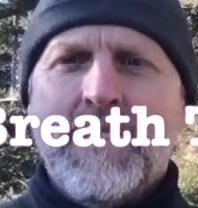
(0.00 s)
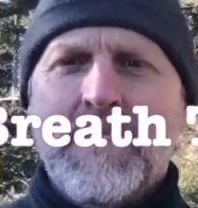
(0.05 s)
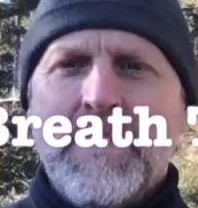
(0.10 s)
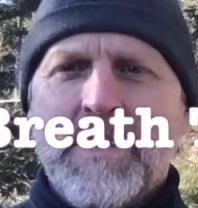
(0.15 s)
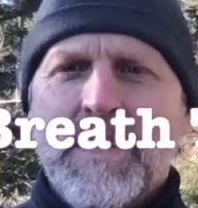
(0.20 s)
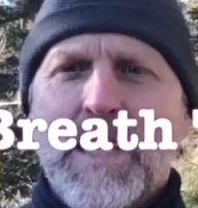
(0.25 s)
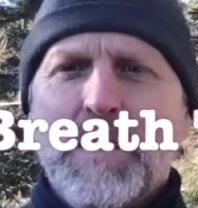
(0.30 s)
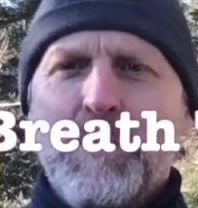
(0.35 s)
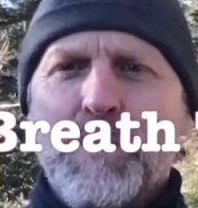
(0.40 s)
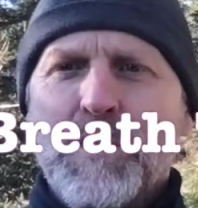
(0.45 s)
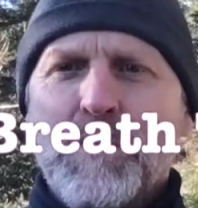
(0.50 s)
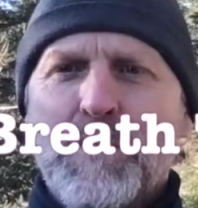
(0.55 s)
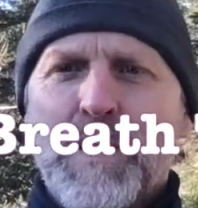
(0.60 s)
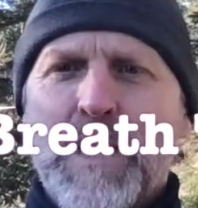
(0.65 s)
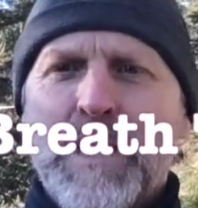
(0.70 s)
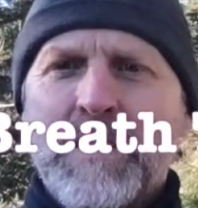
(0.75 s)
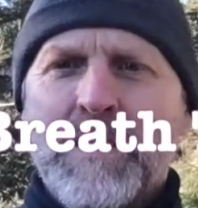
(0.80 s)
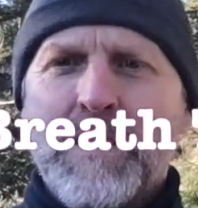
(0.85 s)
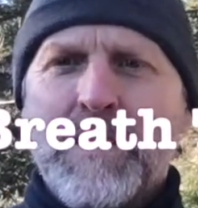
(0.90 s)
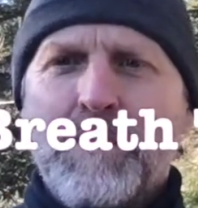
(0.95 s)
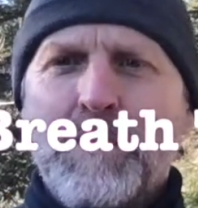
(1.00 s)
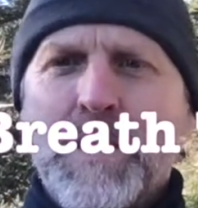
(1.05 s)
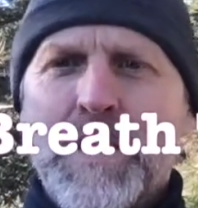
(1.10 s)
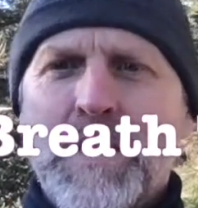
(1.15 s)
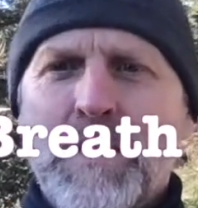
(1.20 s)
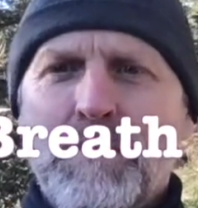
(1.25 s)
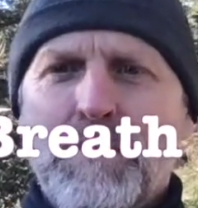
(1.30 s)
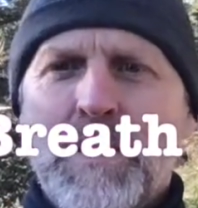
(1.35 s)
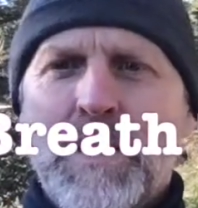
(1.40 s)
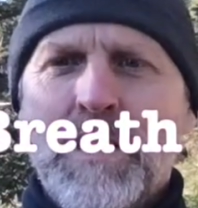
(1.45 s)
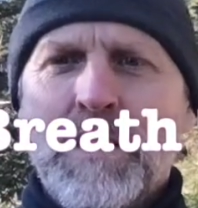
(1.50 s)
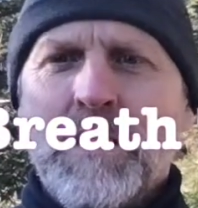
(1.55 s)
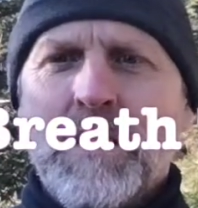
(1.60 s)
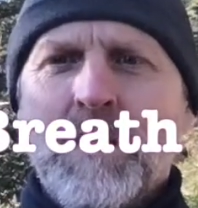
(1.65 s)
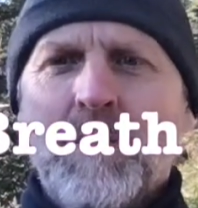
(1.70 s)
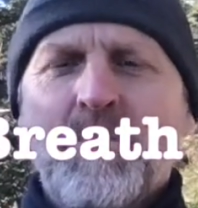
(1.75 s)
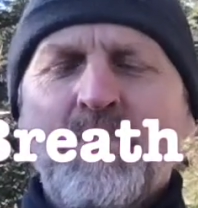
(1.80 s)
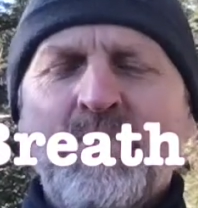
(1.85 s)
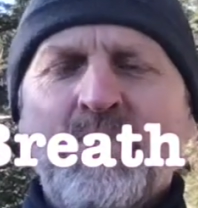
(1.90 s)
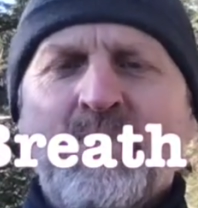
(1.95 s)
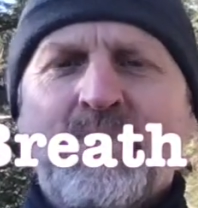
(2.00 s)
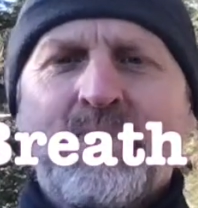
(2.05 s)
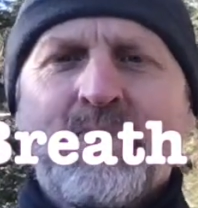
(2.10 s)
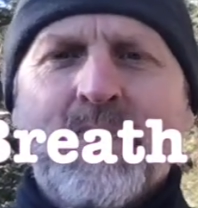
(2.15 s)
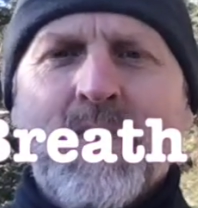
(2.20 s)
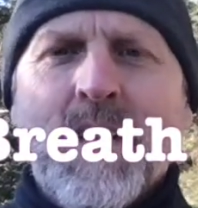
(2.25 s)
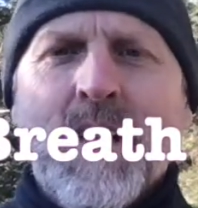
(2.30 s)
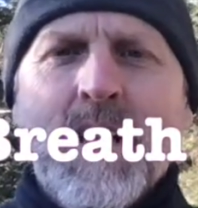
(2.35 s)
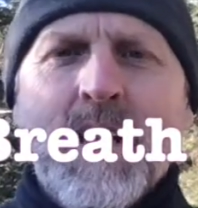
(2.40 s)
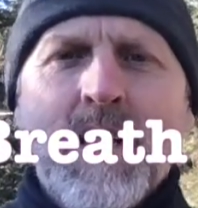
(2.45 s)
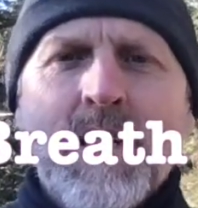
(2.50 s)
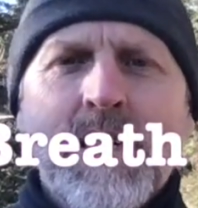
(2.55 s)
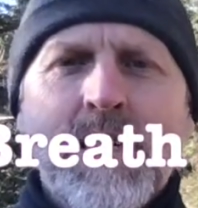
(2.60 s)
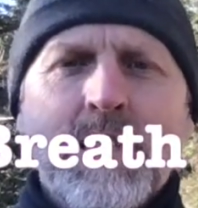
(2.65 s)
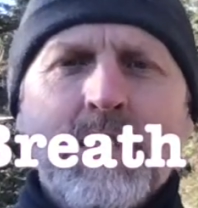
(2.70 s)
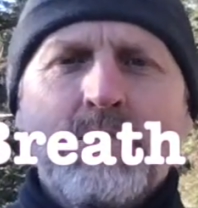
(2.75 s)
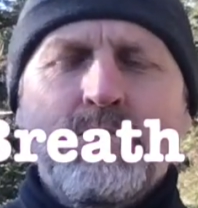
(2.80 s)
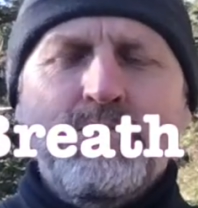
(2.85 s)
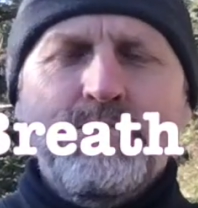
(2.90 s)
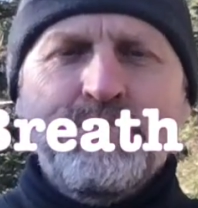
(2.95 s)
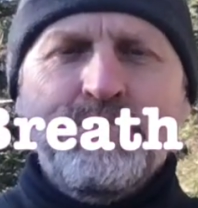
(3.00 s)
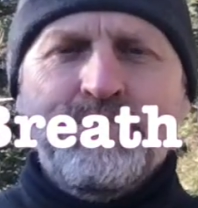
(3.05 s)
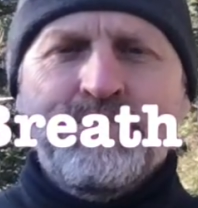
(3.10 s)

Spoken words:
Neighbors passing by up there. I'm